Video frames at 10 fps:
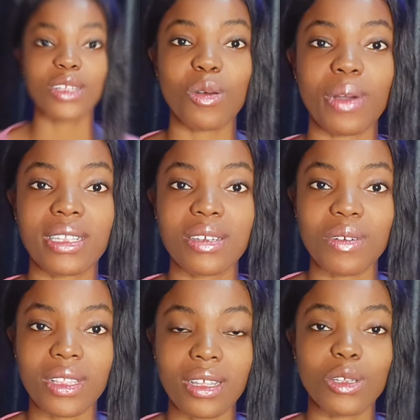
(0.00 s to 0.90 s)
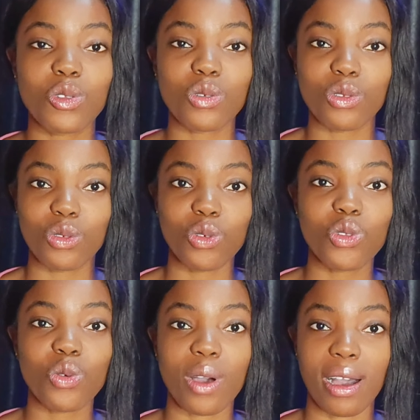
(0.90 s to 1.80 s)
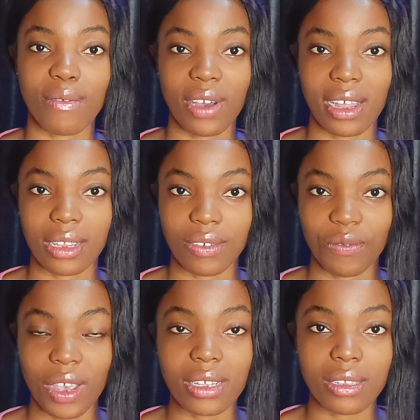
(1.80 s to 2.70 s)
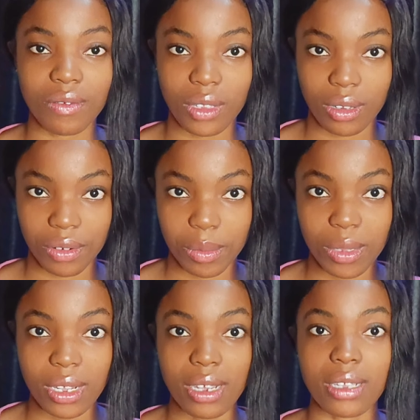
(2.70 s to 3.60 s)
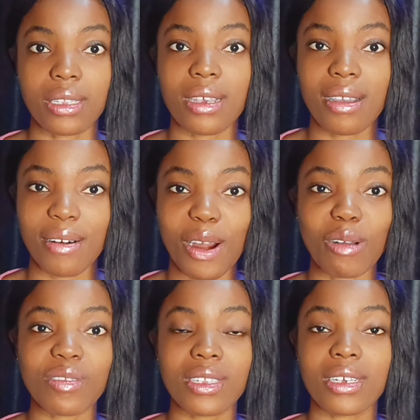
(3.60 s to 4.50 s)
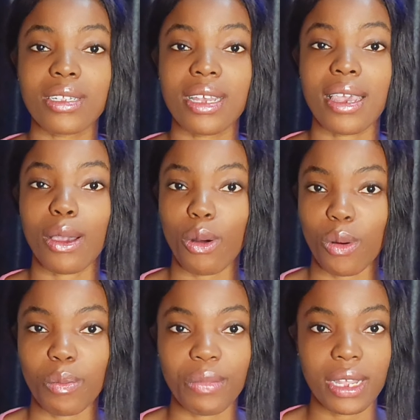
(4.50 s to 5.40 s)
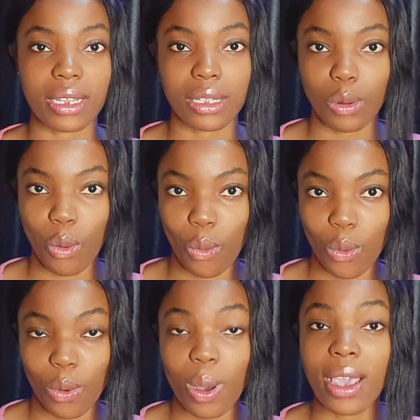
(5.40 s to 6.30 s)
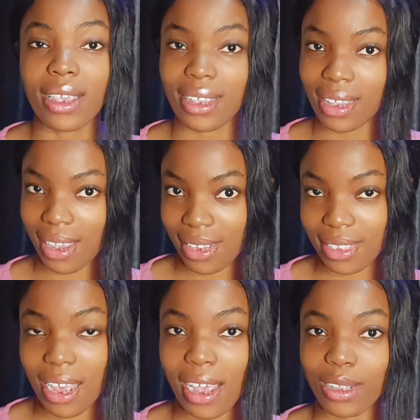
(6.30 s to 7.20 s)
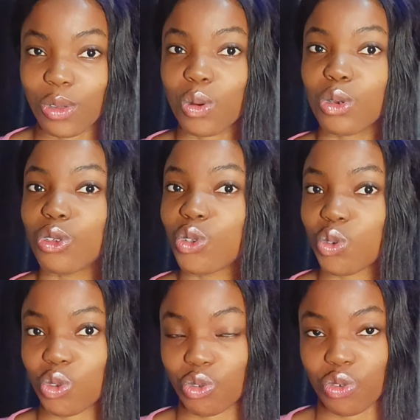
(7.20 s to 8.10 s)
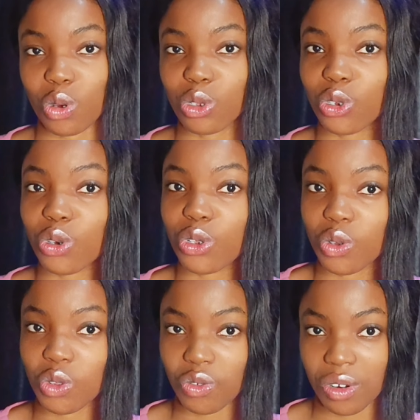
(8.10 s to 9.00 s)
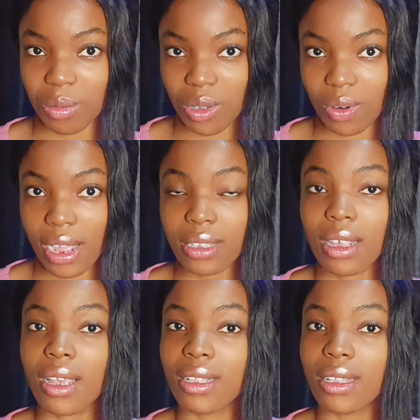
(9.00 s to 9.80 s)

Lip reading: The number three thing to do to have an effective script is crafting a compelling hook. Yes, I told you to structure your scripts, right?